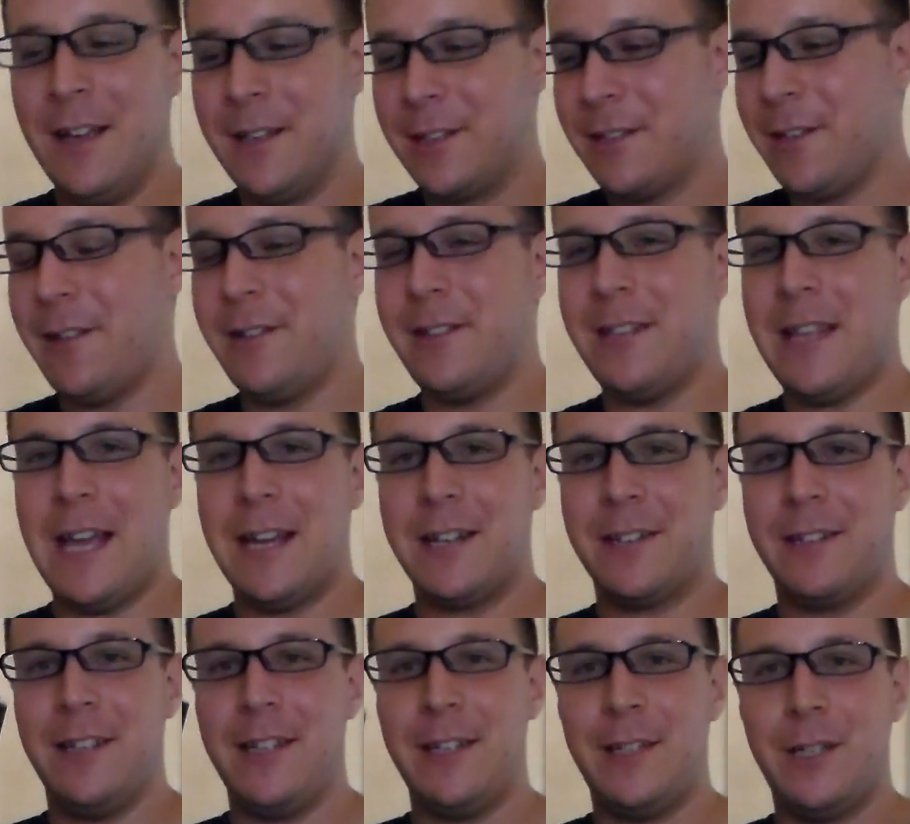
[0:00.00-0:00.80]
So there's
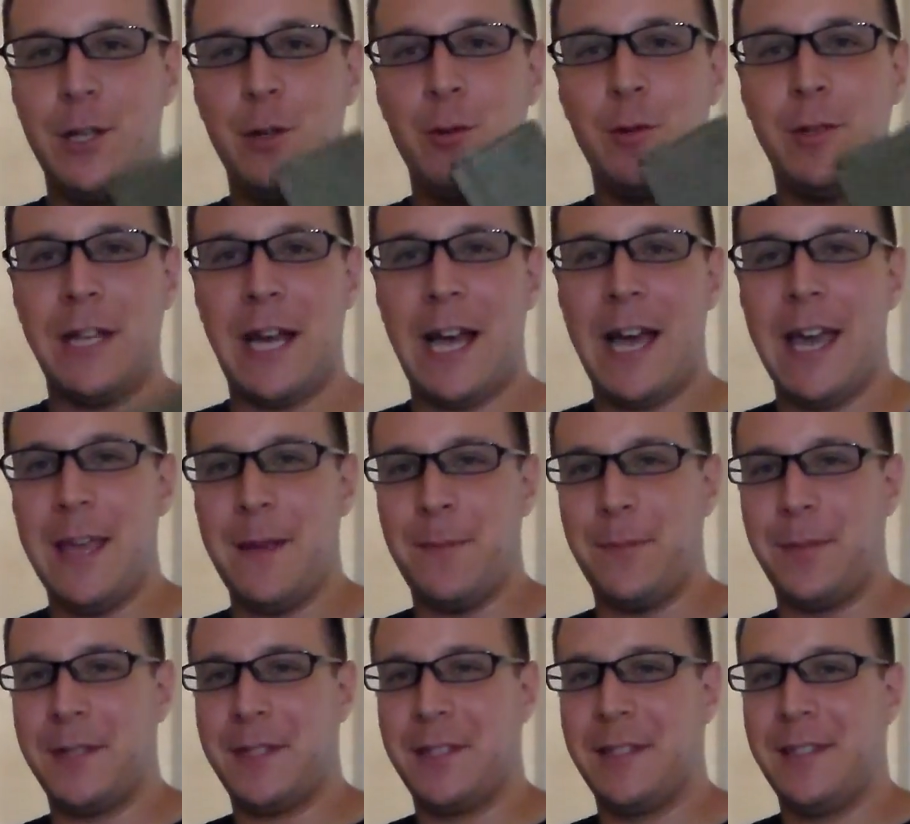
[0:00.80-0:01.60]
actually two
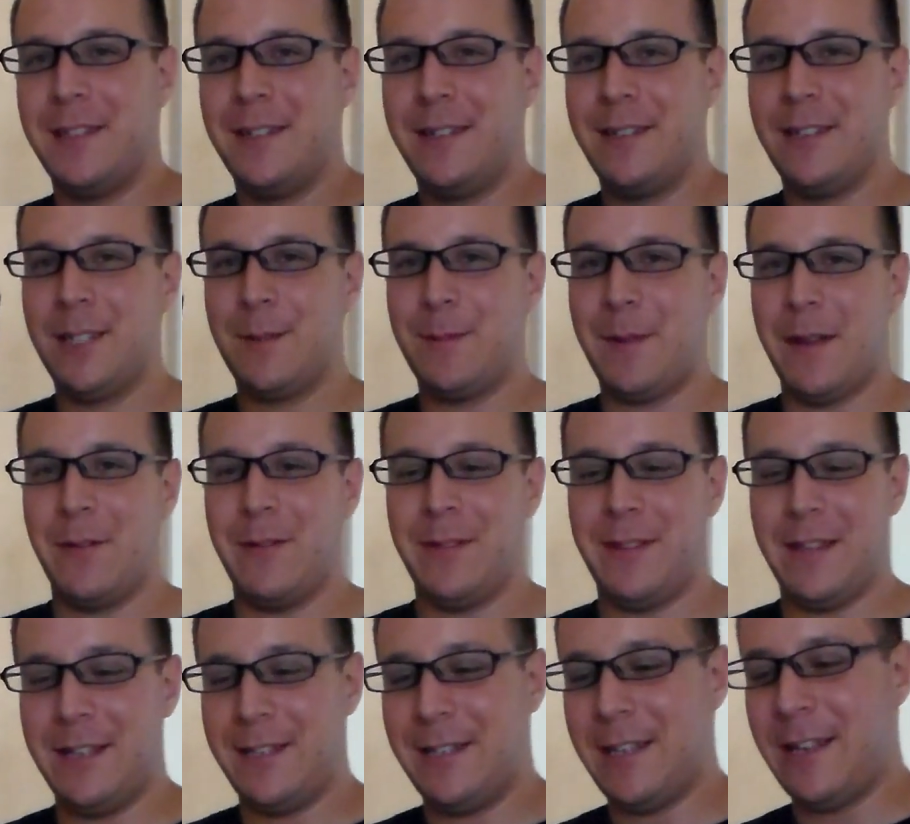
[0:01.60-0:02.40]
types, despite
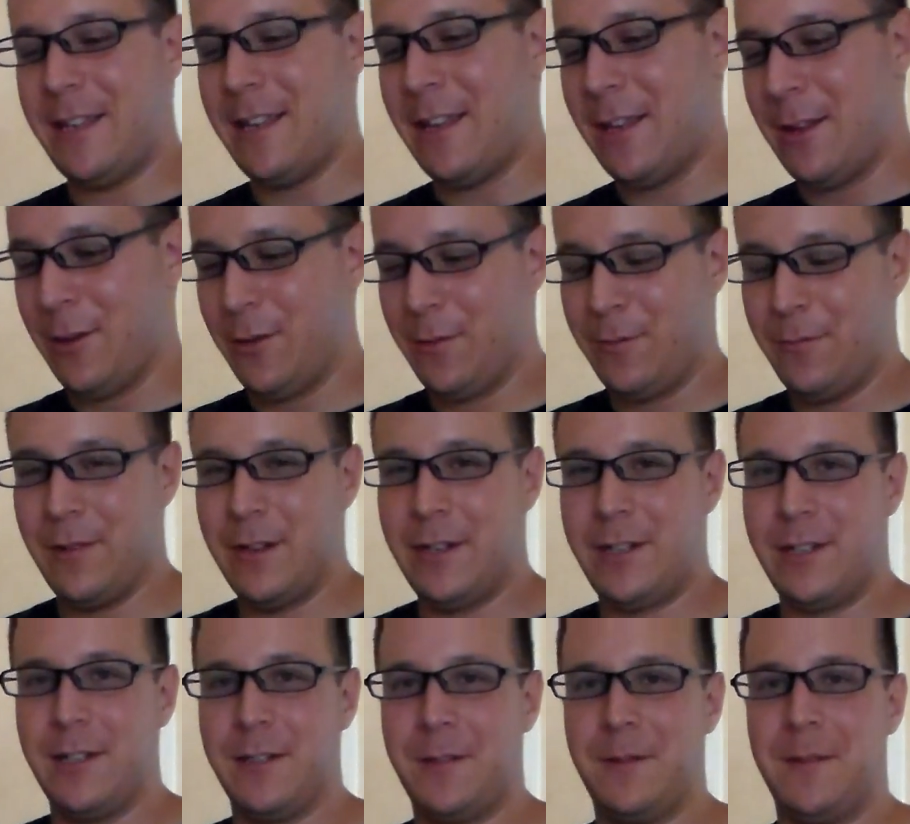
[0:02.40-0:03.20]
what they tell you,
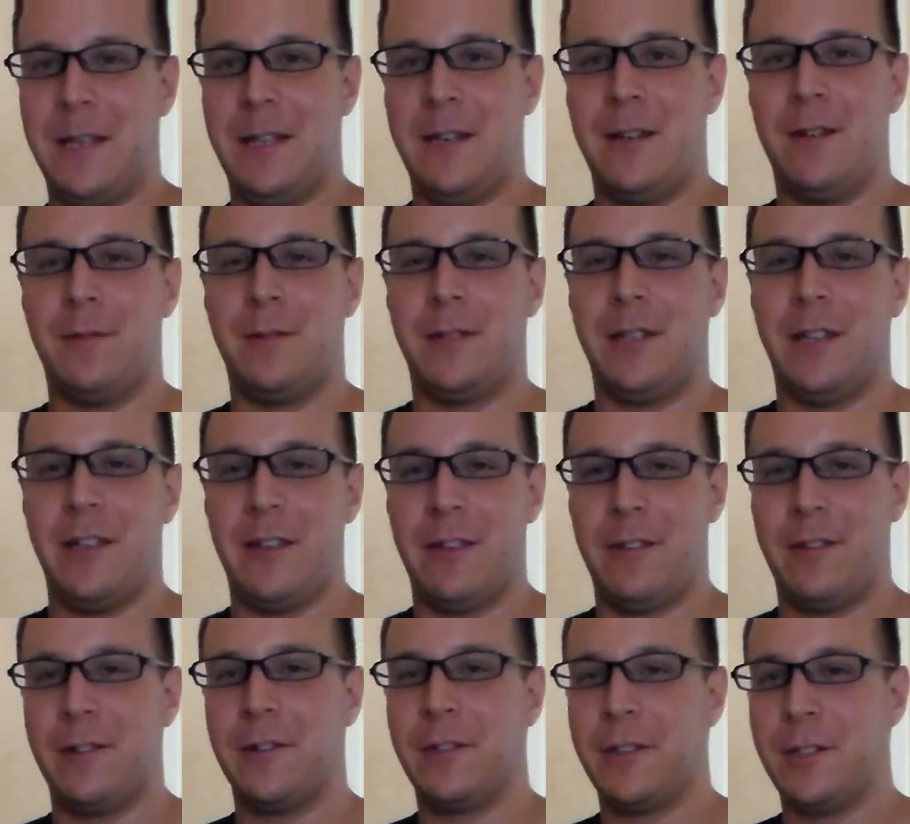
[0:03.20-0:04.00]
which is they don't tell
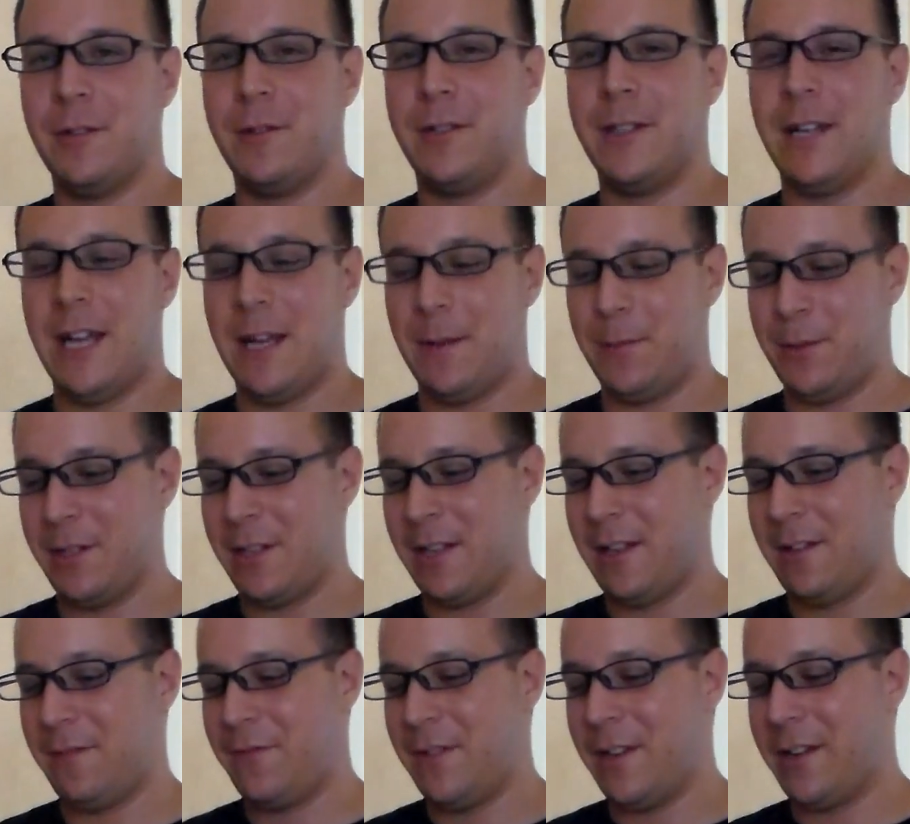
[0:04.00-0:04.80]
you there's two types,
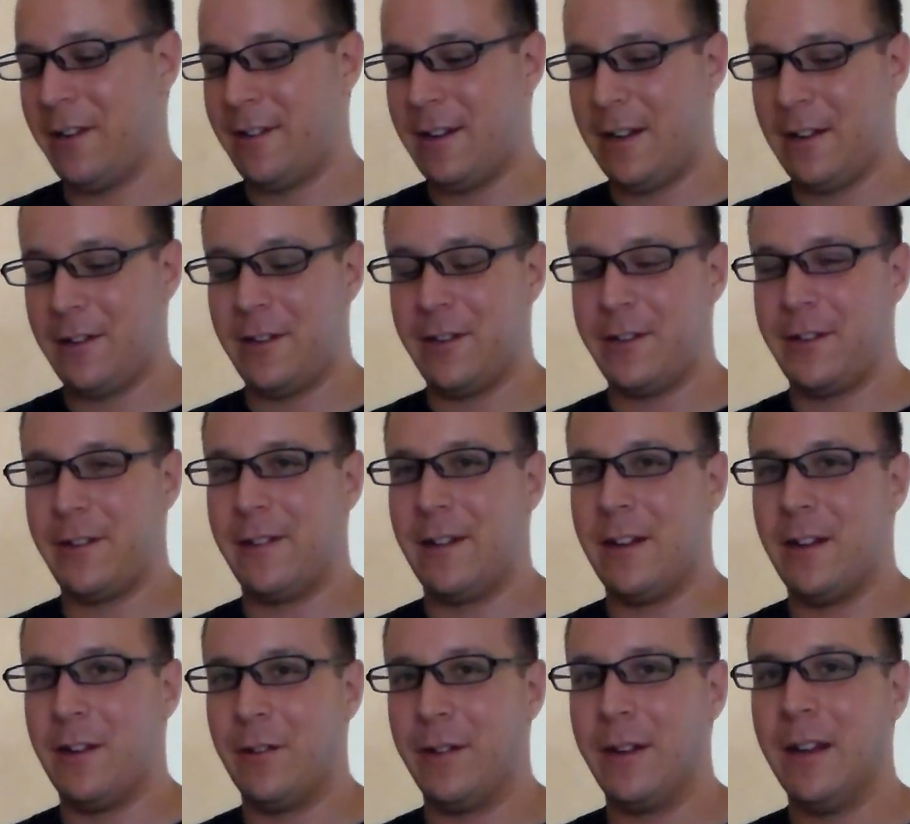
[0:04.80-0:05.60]
you can't figure it out on
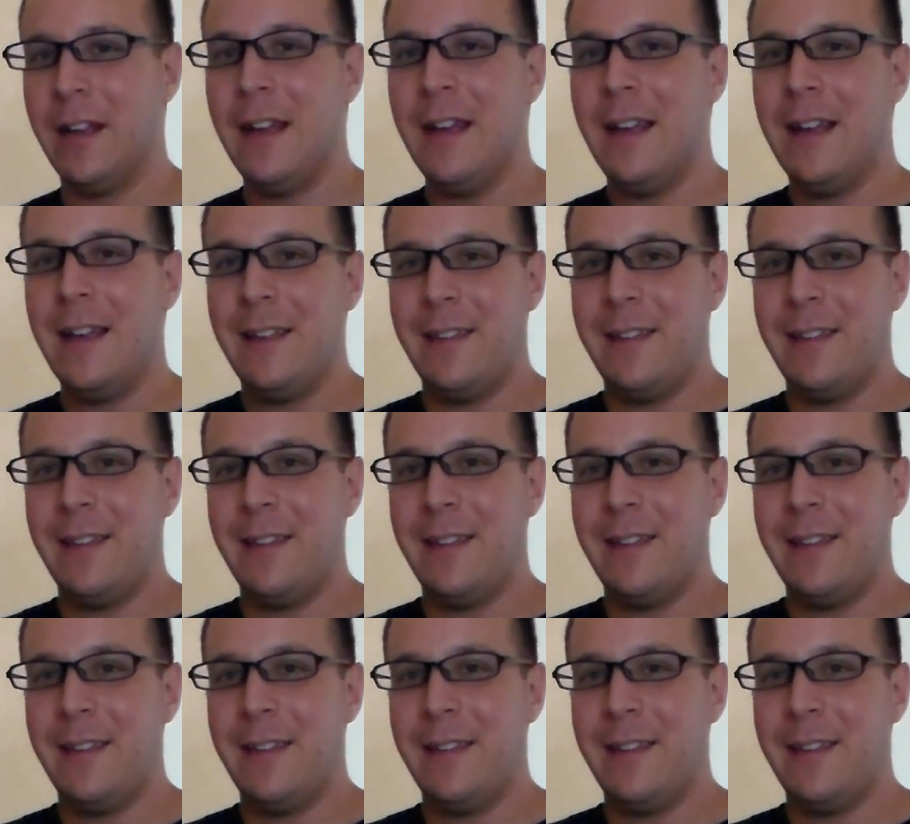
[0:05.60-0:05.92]
your own.